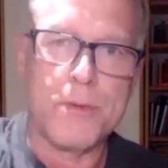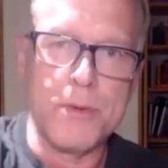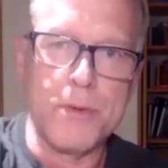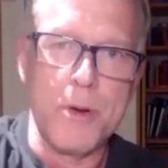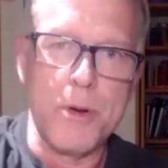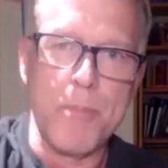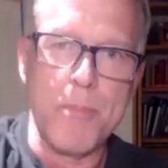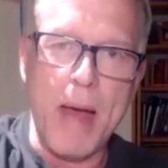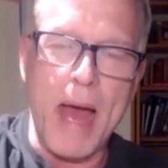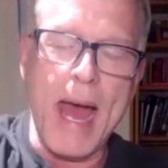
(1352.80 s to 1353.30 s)

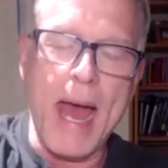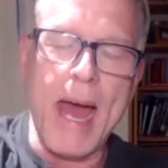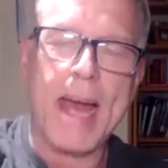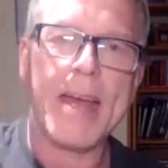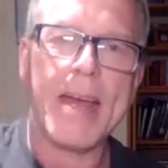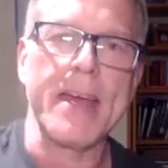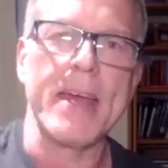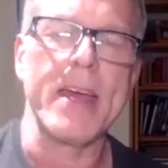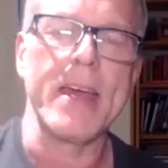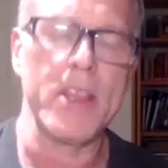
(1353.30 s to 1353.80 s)
your
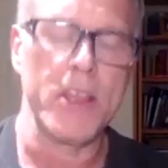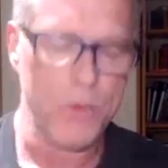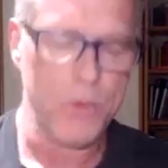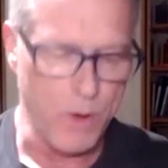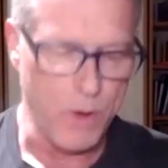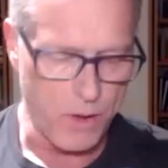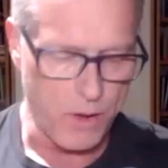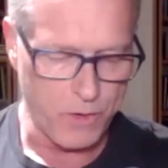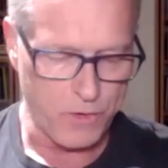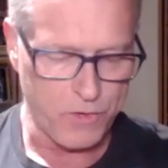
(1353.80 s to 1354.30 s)
back, and you
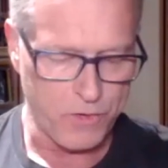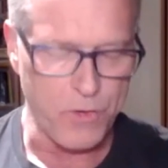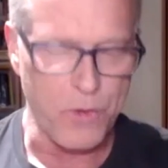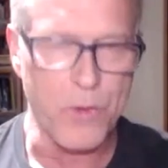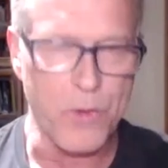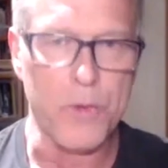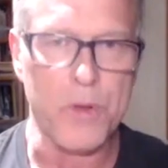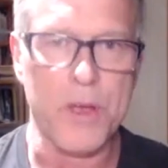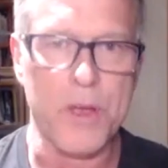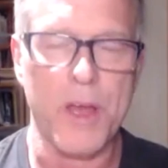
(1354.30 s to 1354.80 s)

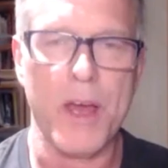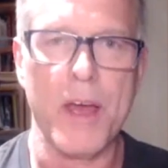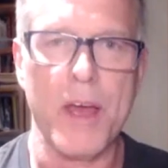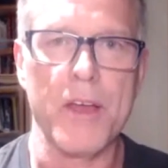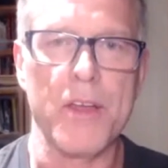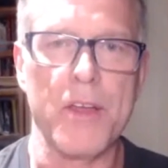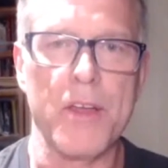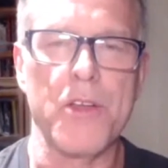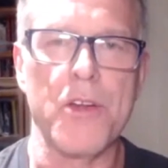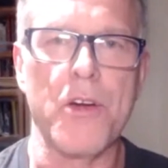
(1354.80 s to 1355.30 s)
also
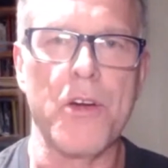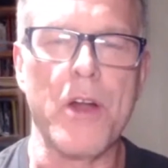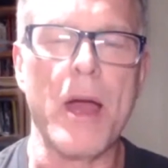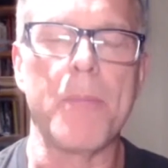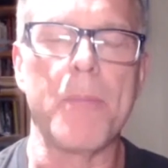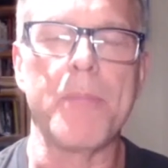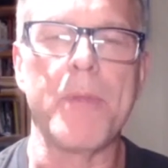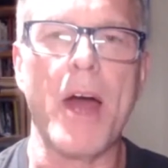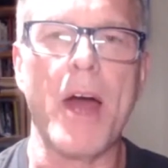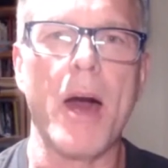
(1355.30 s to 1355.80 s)
get your
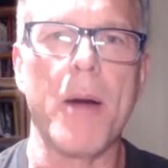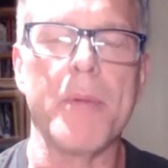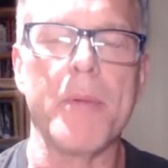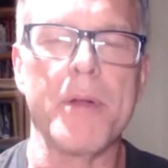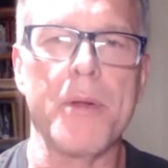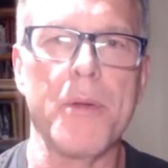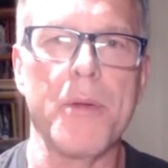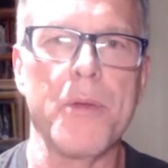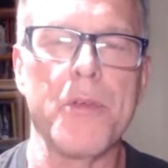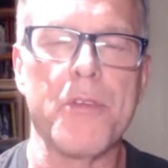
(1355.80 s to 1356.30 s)

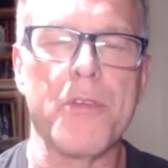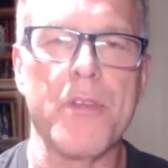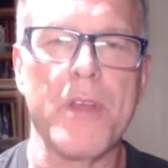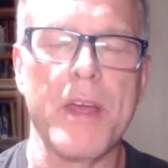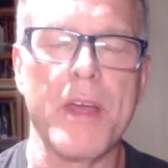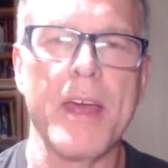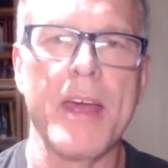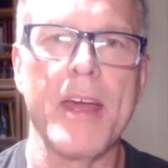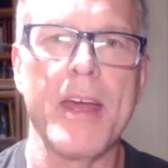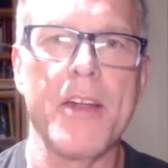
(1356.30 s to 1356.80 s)
abdominals
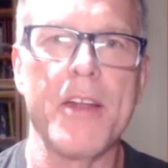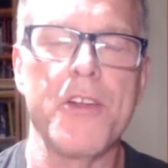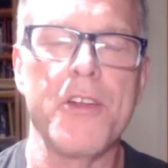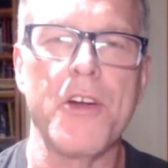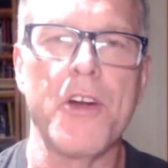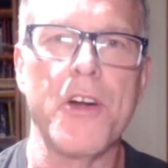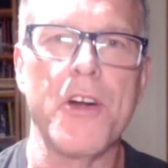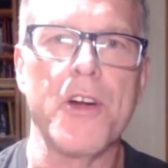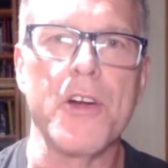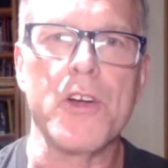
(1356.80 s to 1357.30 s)
and
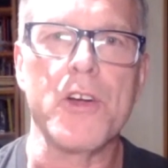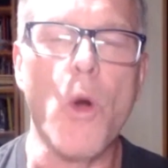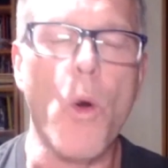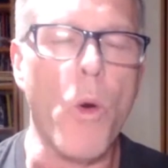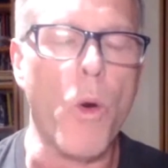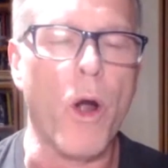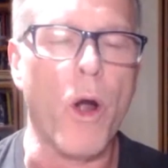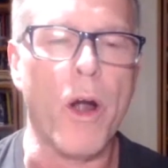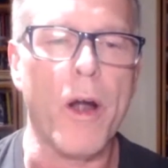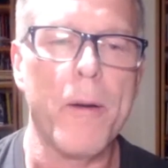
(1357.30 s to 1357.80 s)
your
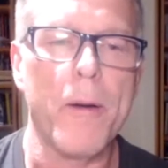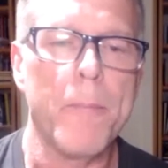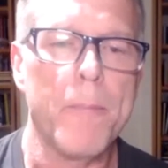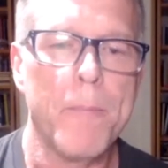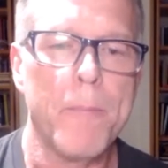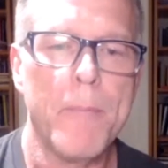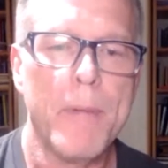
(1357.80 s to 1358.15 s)
core.